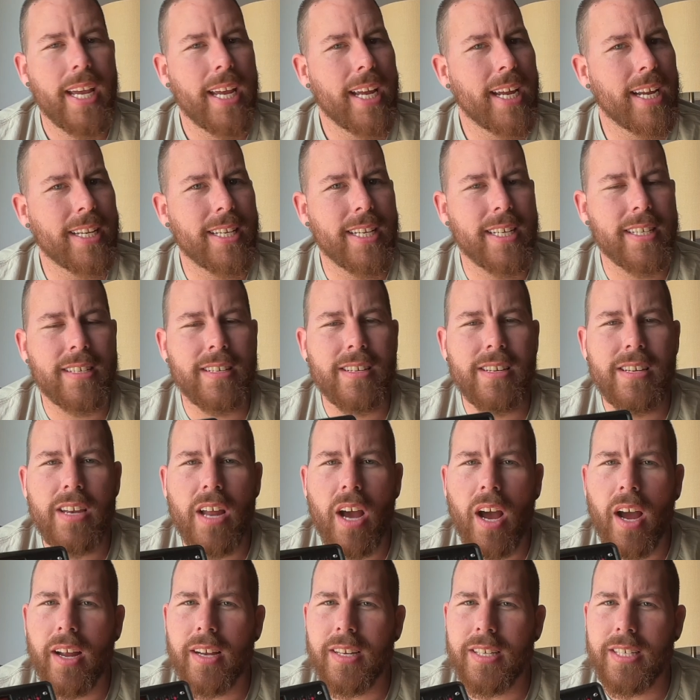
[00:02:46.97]
It does
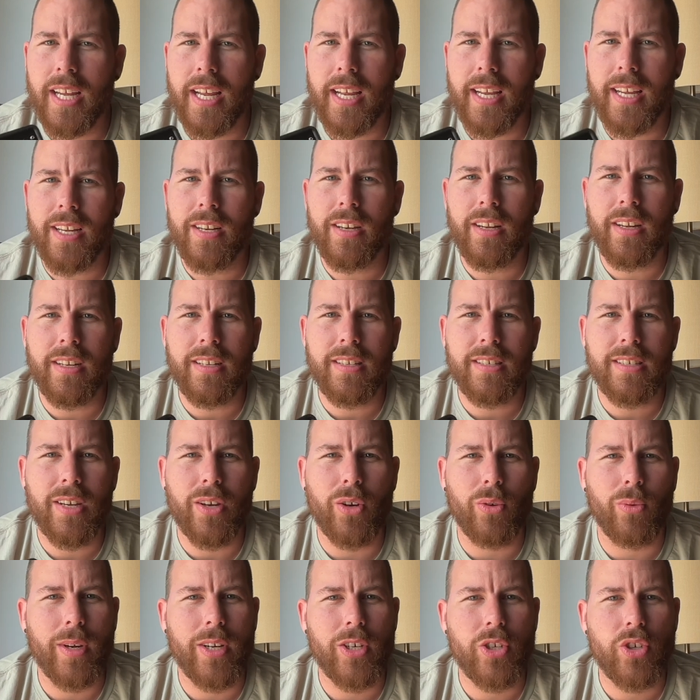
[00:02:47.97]
not take into
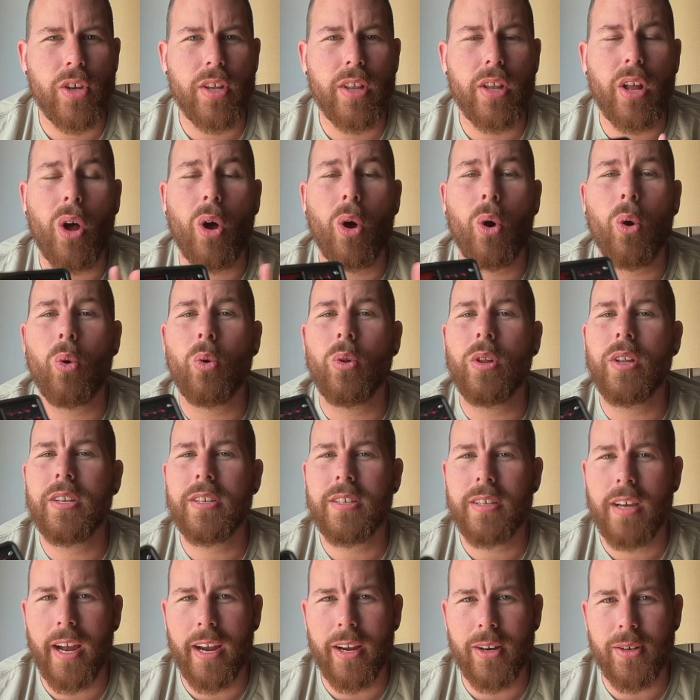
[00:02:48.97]
consideration the whole
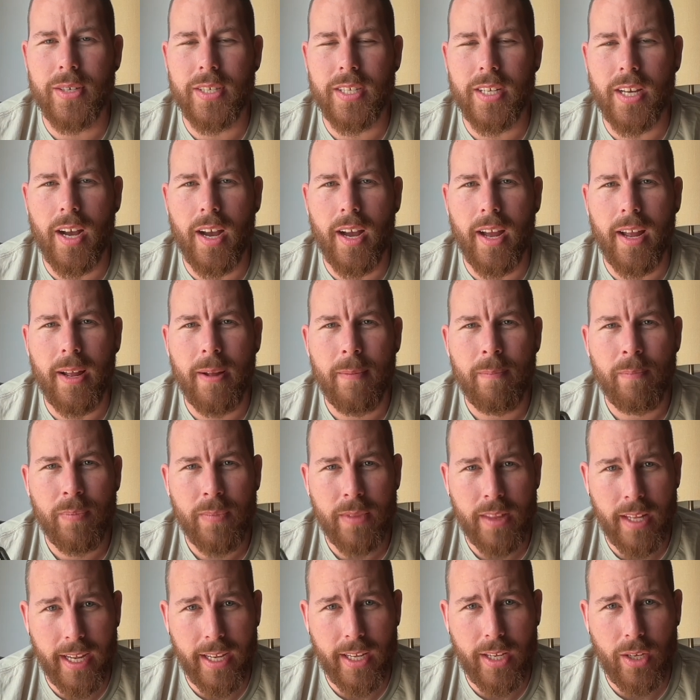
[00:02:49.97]
entire sky
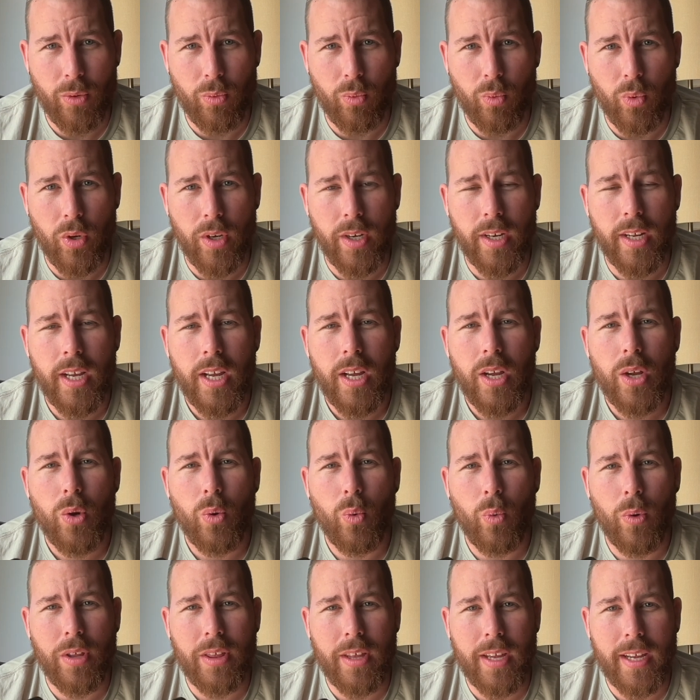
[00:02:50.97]
like you would
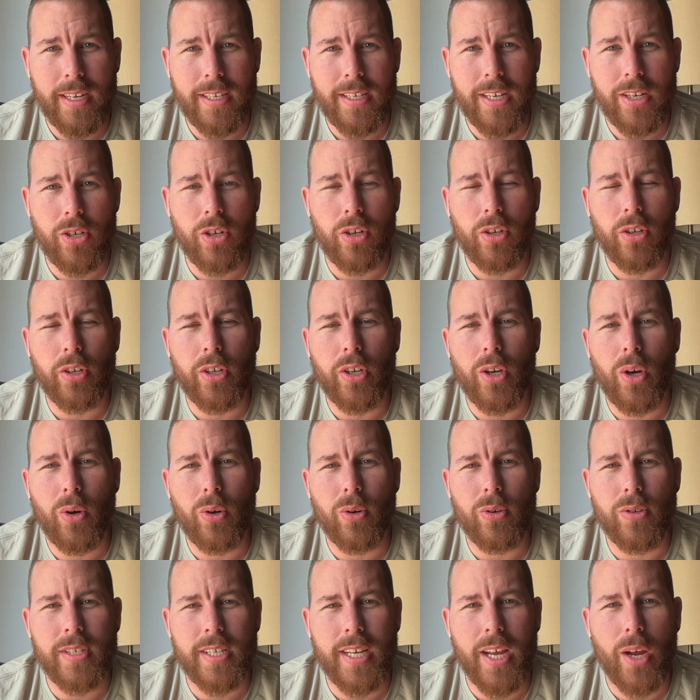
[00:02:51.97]
with a digital
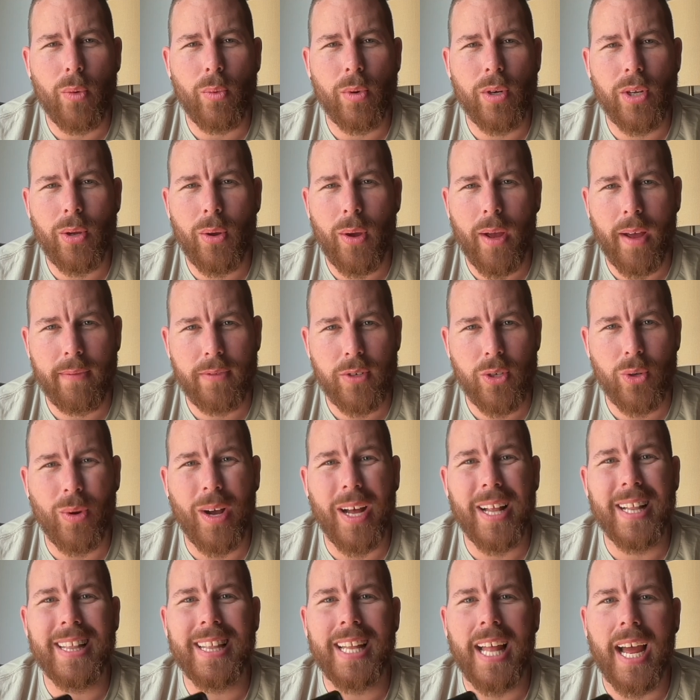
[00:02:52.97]
encoder set where you have to
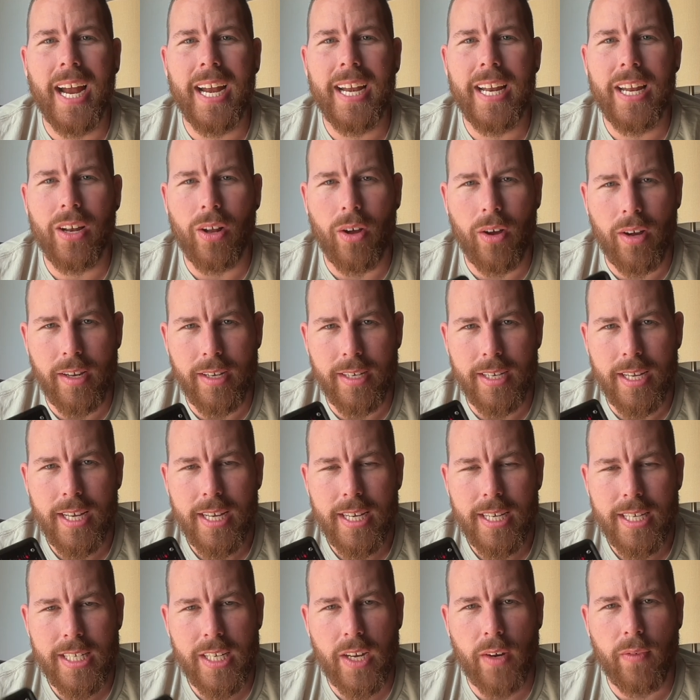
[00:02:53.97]
align it on
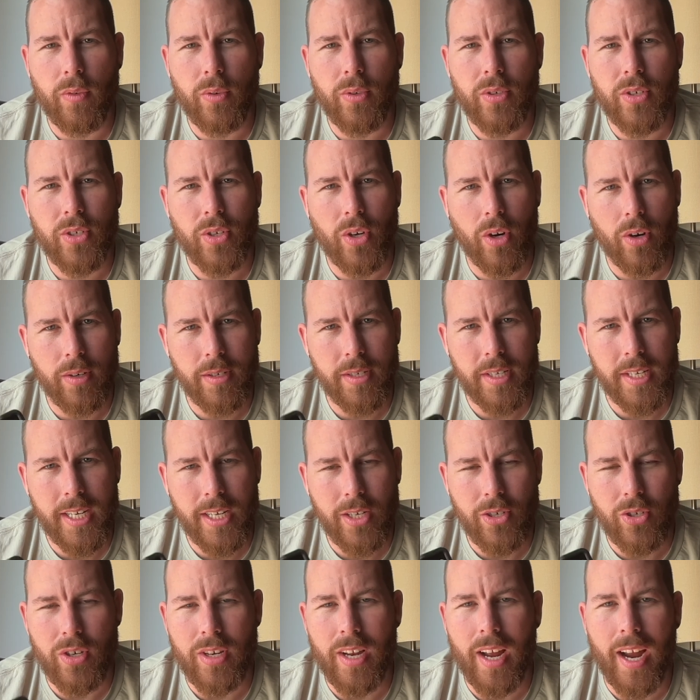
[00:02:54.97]
several stars
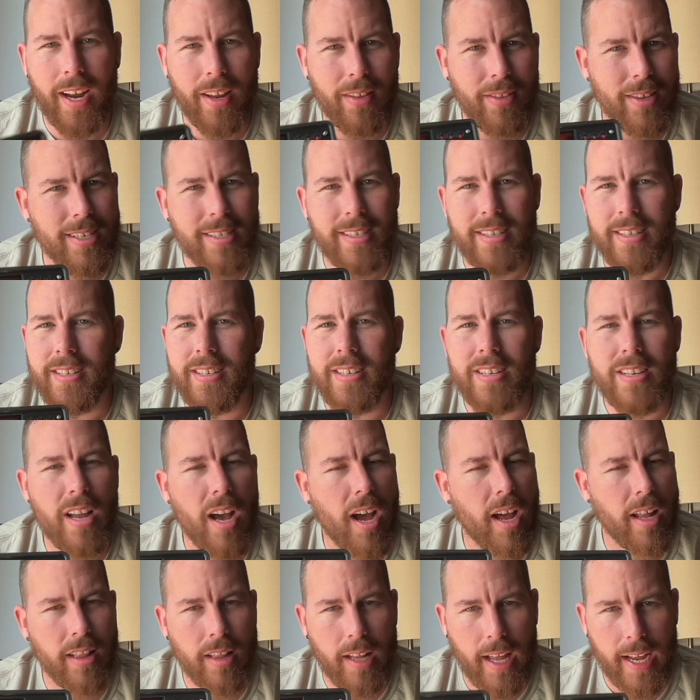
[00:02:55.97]
each night. This is
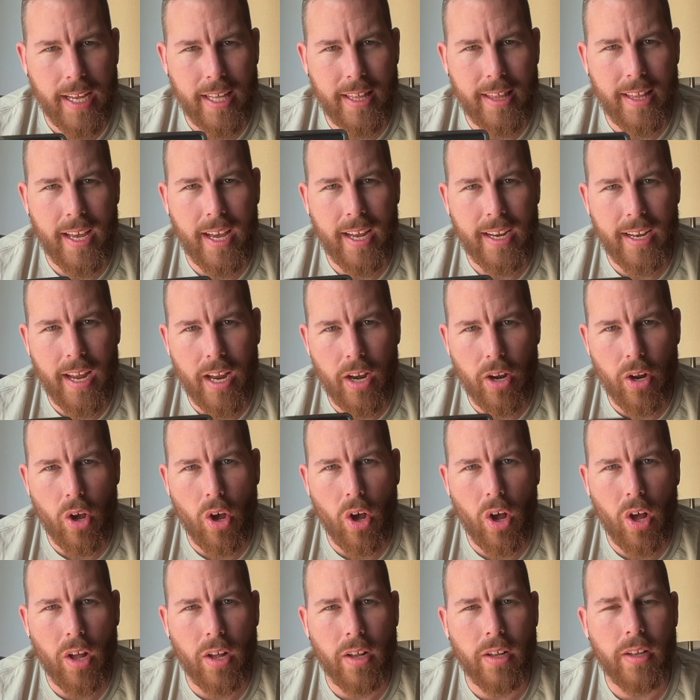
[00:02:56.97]
not like that at
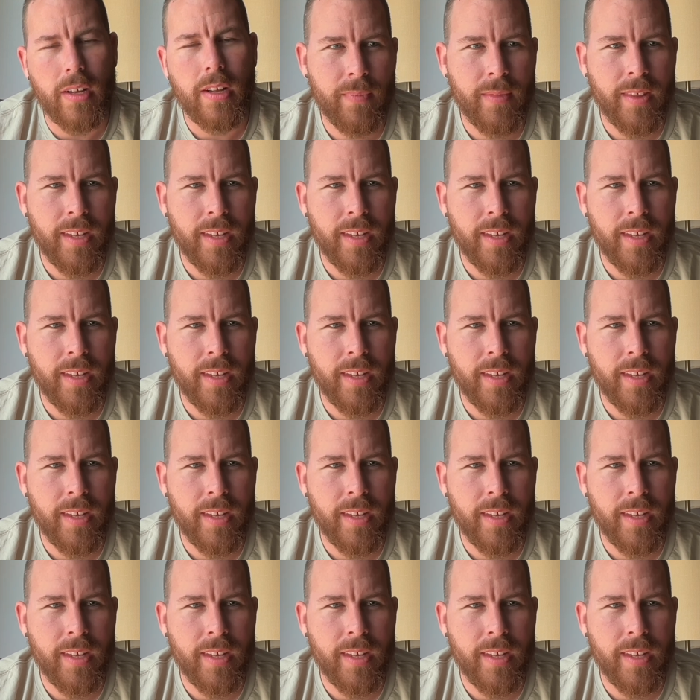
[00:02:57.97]
all.